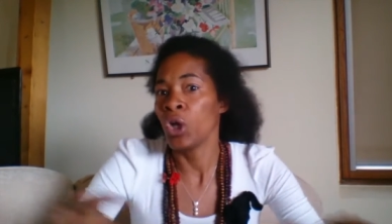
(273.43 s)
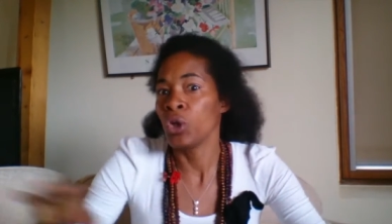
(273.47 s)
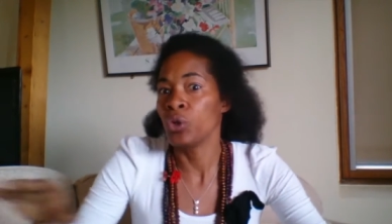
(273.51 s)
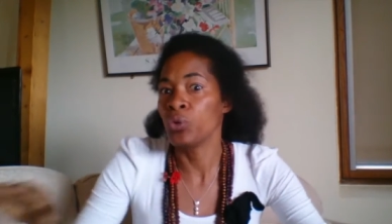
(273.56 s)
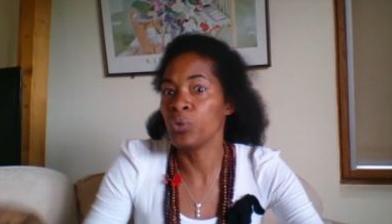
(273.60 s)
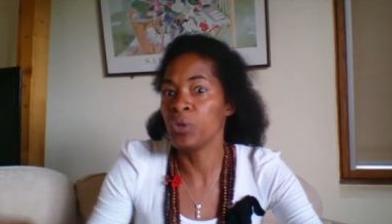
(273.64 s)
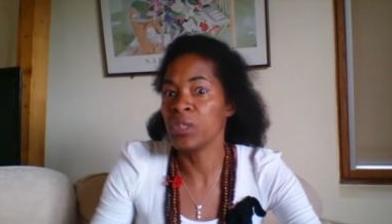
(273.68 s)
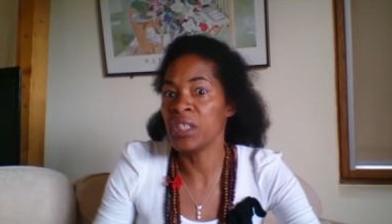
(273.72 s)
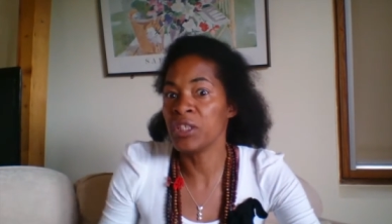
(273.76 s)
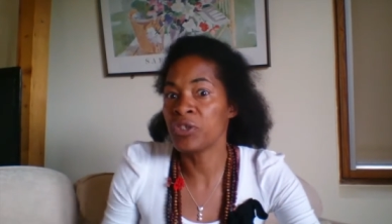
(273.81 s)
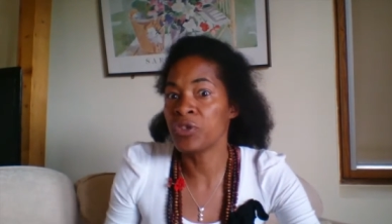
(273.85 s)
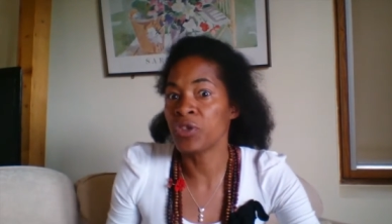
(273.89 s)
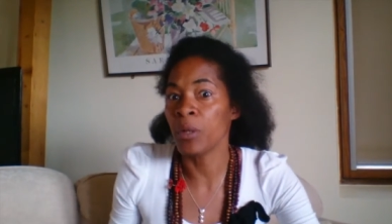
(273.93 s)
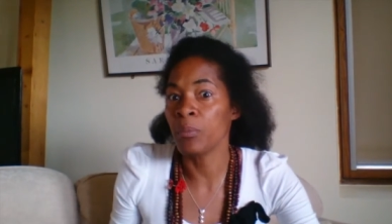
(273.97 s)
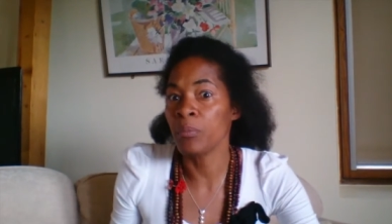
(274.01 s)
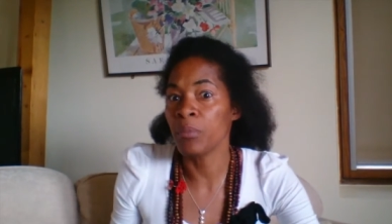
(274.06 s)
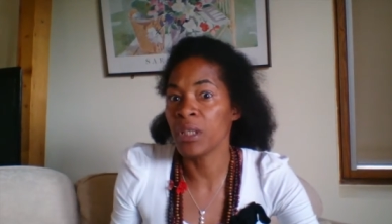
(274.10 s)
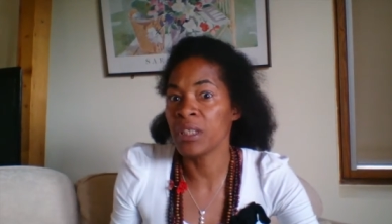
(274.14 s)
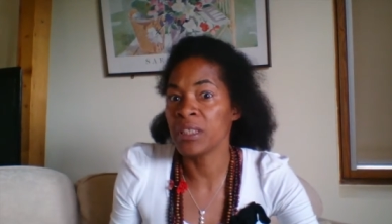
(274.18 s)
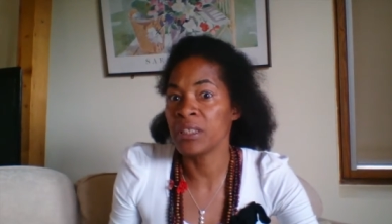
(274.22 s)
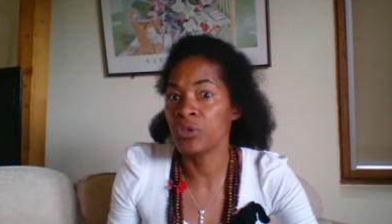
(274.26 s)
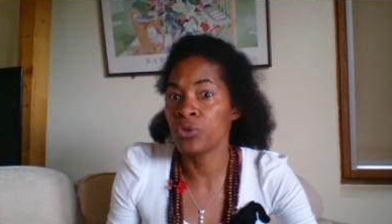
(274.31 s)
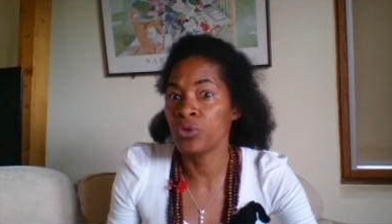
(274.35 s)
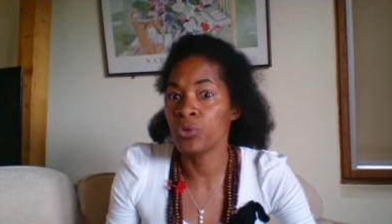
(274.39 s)
you need
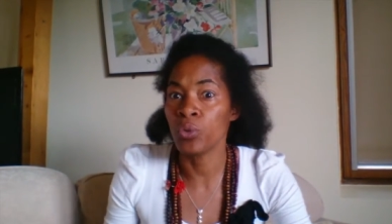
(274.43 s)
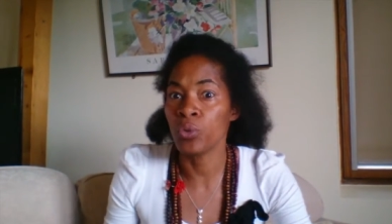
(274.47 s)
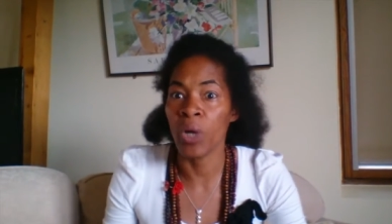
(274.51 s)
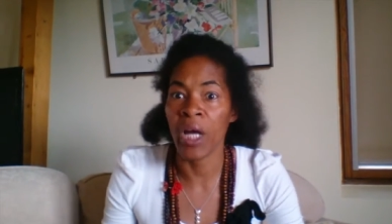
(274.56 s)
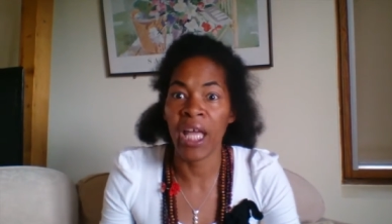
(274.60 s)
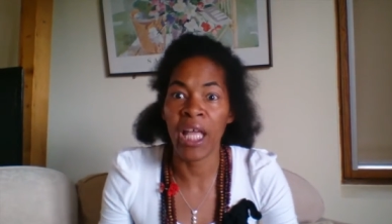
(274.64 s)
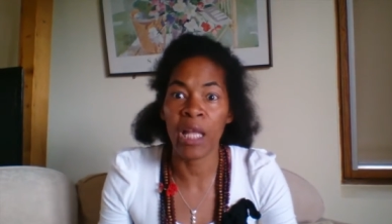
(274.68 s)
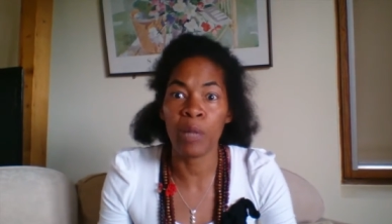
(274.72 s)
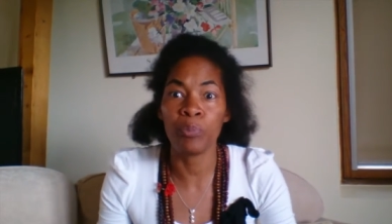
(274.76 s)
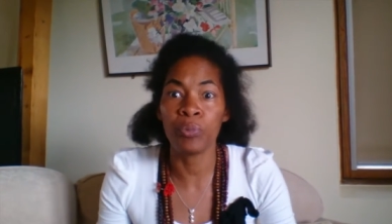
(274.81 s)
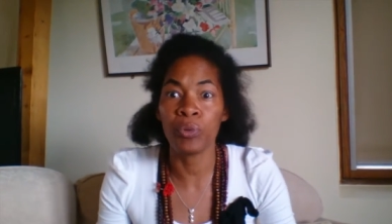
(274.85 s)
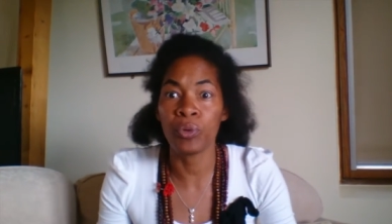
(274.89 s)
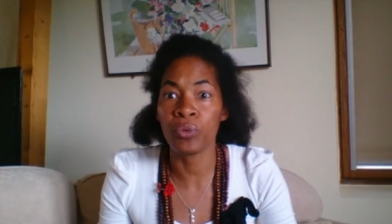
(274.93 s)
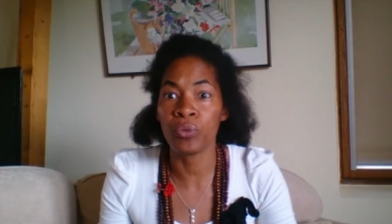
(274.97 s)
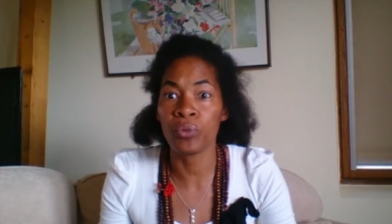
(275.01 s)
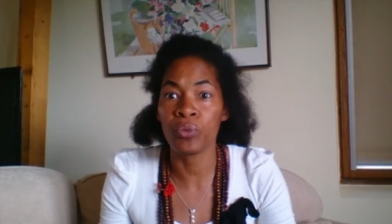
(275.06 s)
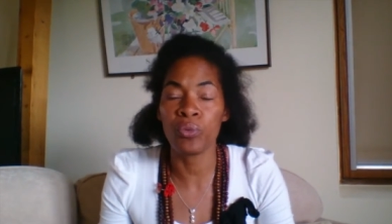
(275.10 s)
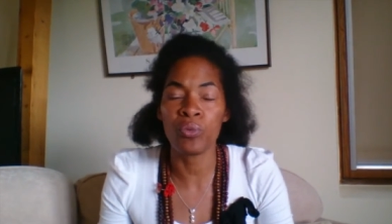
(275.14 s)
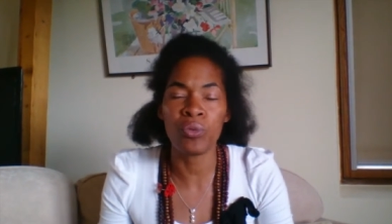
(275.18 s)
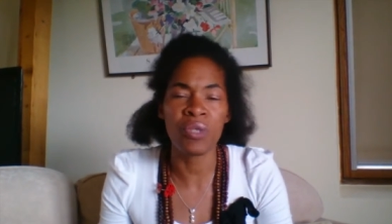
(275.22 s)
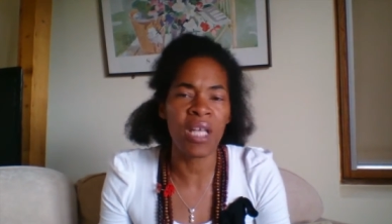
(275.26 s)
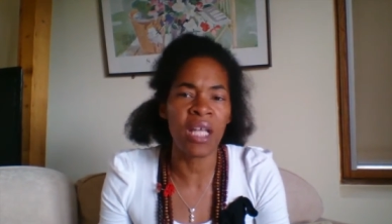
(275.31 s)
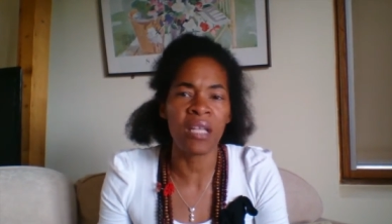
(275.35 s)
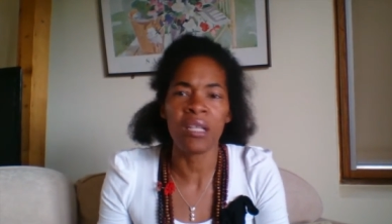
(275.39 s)
somebody to help you to
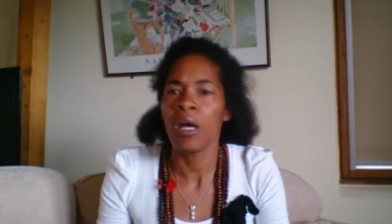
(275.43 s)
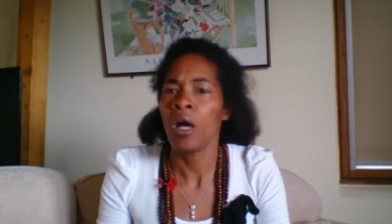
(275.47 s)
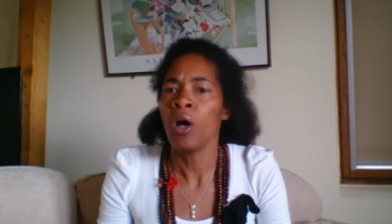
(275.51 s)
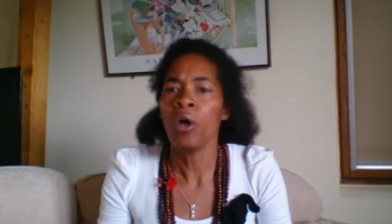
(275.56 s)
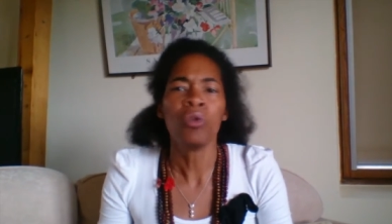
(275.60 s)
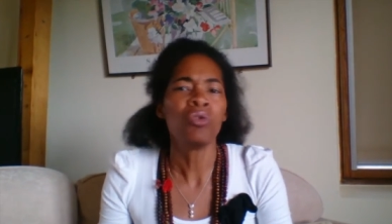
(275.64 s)
do that